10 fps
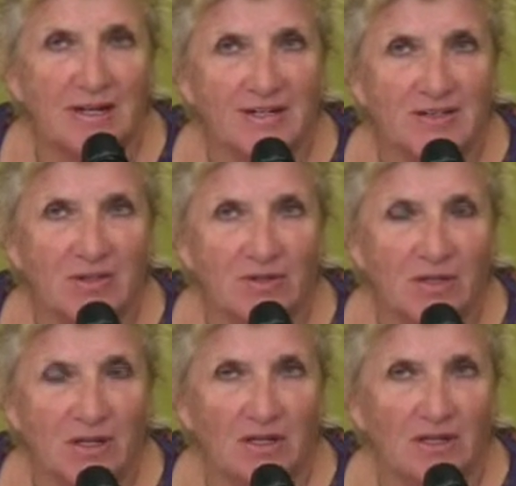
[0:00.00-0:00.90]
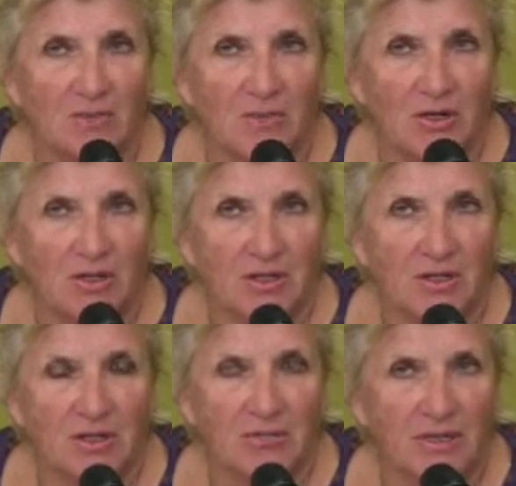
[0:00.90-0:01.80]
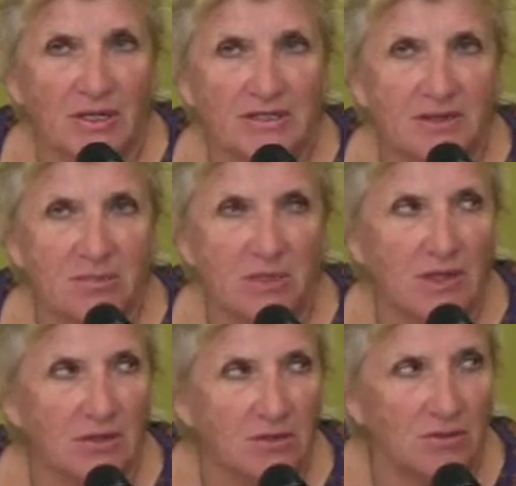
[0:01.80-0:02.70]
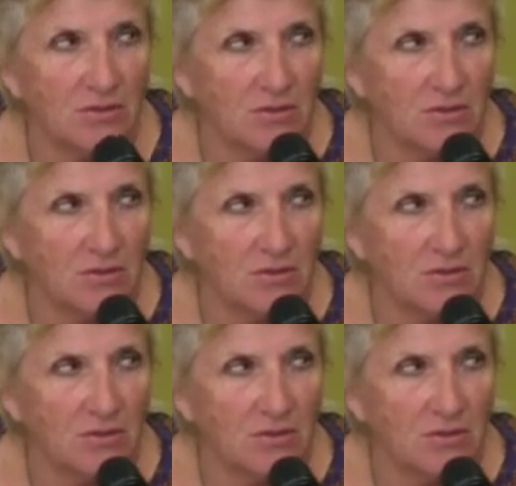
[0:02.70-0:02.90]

dates on that and the Murray-Darling Basin Plan.